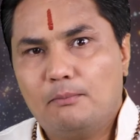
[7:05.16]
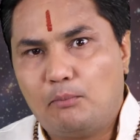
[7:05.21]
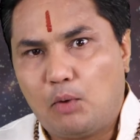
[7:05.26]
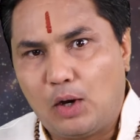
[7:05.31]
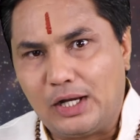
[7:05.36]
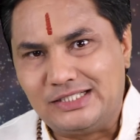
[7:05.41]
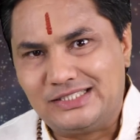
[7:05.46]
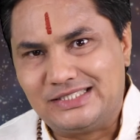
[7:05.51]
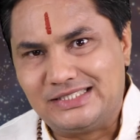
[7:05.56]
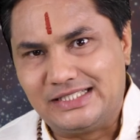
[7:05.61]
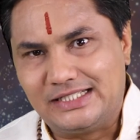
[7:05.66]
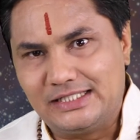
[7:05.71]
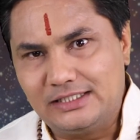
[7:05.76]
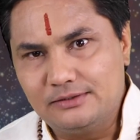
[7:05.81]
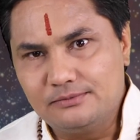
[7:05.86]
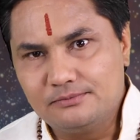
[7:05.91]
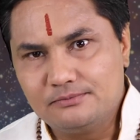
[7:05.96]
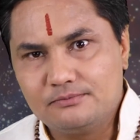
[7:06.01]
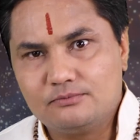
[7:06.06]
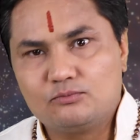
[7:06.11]

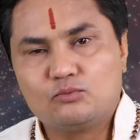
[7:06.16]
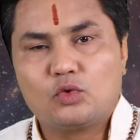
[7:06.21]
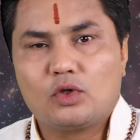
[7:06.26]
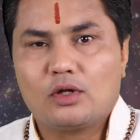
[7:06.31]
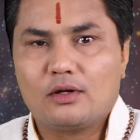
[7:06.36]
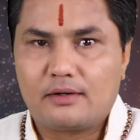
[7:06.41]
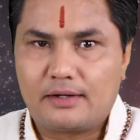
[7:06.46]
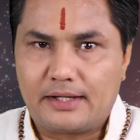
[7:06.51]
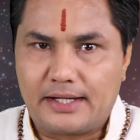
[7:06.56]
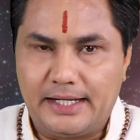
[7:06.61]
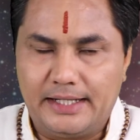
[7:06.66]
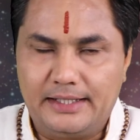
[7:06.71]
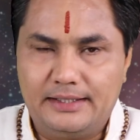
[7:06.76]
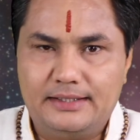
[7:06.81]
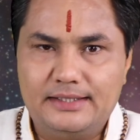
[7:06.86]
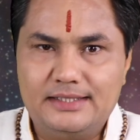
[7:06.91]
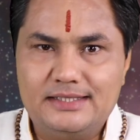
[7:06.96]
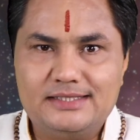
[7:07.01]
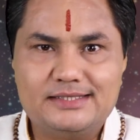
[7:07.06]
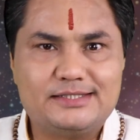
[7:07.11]
poisoning,
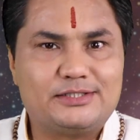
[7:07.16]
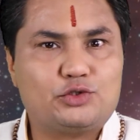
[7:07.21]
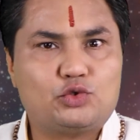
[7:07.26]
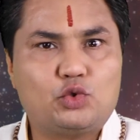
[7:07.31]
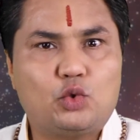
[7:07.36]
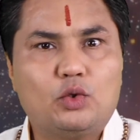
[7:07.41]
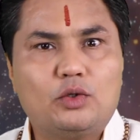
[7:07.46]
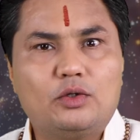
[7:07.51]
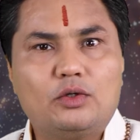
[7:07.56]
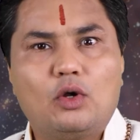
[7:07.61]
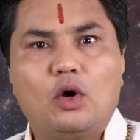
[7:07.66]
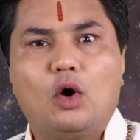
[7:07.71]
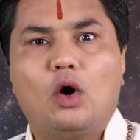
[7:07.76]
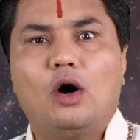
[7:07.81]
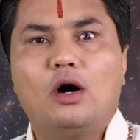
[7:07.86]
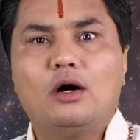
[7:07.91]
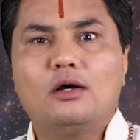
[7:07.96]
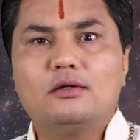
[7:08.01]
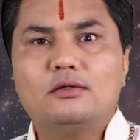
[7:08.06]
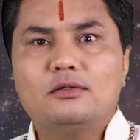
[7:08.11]
kidney stone
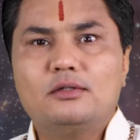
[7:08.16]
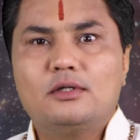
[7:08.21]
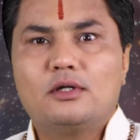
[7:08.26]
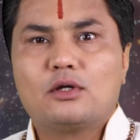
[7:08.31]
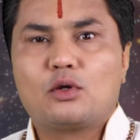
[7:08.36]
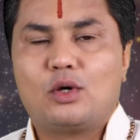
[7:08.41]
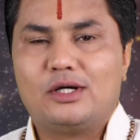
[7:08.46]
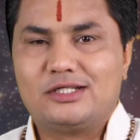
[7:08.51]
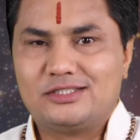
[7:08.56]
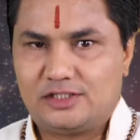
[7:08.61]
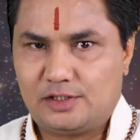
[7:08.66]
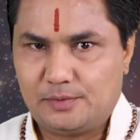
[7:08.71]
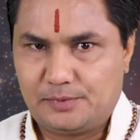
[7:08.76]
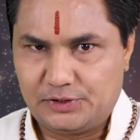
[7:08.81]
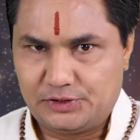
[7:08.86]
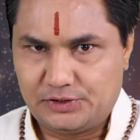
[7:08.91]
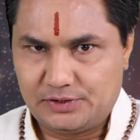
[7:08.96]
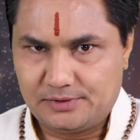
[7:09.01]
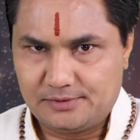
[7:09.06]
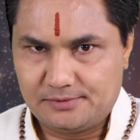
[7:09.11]
or
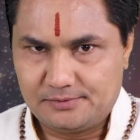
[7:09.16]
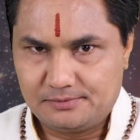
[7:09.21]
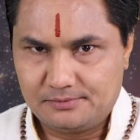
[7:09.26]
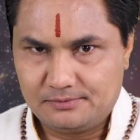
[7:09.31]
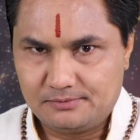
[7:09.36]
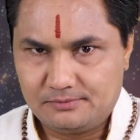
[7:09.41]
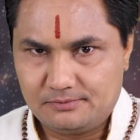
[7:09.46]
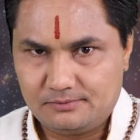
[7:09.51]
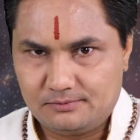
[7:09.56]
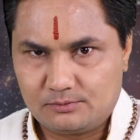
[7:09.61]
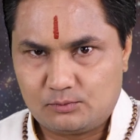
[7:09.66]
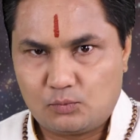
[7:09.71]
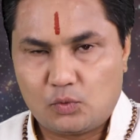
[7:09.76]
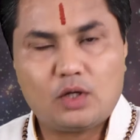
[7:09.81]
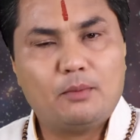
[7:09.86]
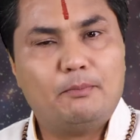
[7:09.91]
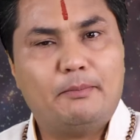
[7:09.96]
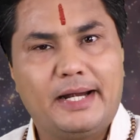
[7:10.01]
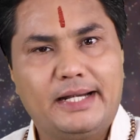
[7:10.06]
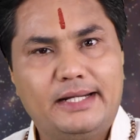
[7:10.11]
constipation.
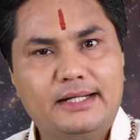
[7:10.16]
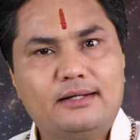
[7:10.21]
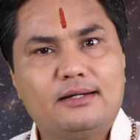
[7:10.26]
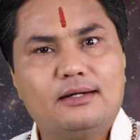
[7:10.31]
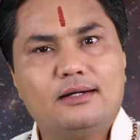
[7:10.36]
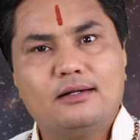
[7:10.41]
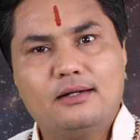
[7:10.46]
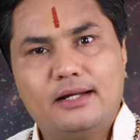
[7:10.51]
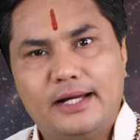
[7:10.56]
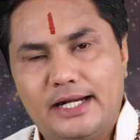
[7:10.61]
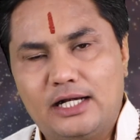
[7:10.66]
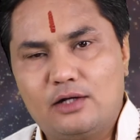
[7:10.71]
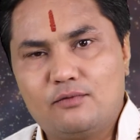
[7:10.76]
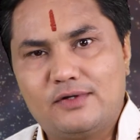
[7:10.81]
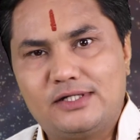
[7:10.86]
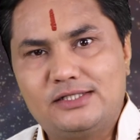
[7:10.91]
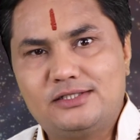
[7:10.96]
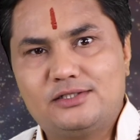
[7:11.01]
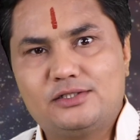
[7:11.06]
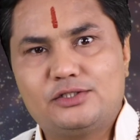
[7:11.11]
Medical
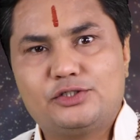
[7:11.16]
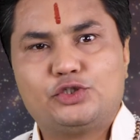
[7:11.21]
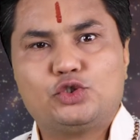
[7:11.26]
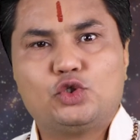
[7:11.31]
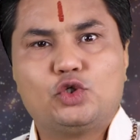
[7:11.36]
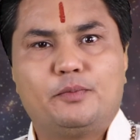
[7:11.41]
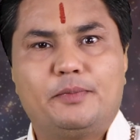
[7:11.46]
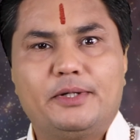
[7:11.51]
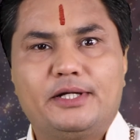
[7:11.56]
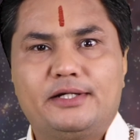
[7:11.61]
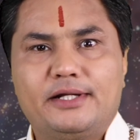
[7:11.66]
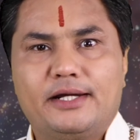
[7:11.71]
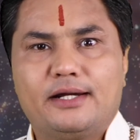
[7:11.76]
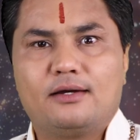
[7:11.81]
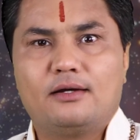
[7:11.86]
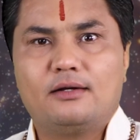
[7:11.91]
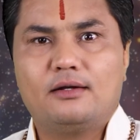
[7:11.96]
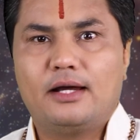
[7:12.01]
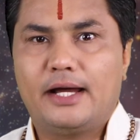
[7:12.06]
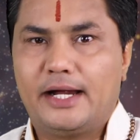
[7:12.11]
advice should be
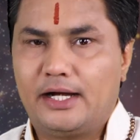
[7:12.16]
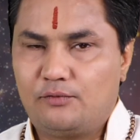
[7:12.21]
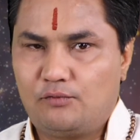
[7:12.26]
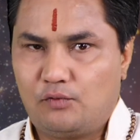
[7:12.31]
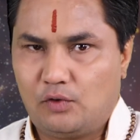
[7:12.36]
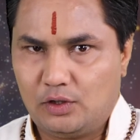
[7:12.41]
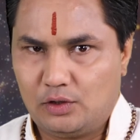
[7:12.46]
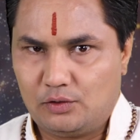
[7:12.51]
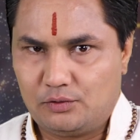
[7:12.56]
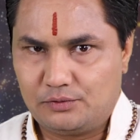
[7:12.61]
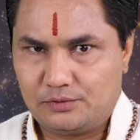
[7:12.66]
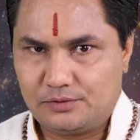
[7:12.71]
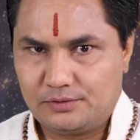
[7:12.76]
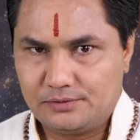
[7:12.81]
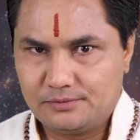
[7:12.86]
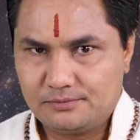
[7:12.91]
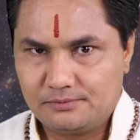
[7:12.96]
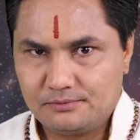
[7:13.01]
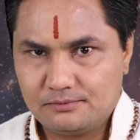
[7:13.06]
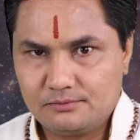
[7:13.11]
taken and followed.
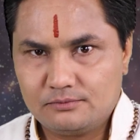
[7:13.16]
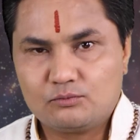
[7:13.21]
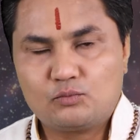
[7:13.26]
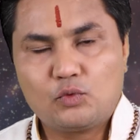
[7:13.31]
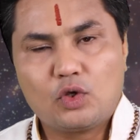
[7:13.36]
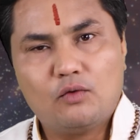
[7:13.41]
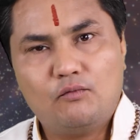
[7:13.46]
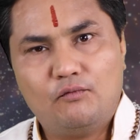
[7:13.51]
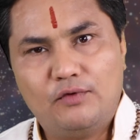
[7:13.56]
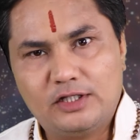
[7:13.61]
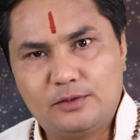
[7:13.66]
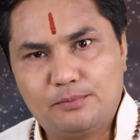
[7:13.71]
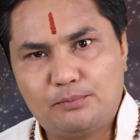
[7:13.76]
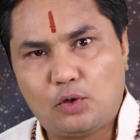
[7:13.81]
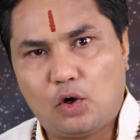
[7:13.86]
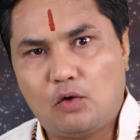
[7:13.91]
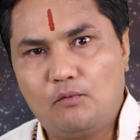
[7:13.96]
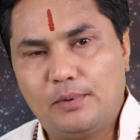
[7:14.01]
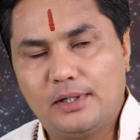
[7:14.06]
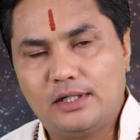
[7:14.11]
With
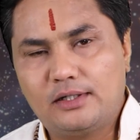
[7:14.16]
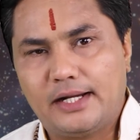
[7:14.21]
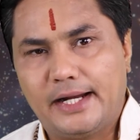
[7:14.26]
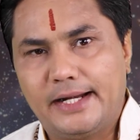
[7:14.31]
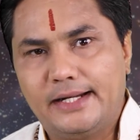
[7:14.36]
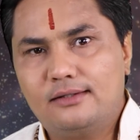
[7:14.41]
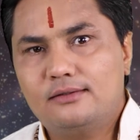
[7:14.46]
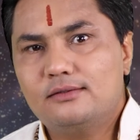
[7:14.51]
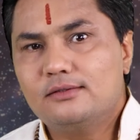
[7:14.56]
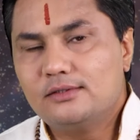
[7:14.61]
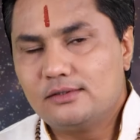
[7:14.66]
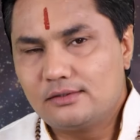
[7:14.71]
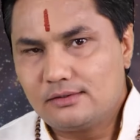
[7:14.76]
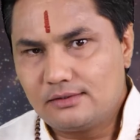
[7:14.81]
proper diet,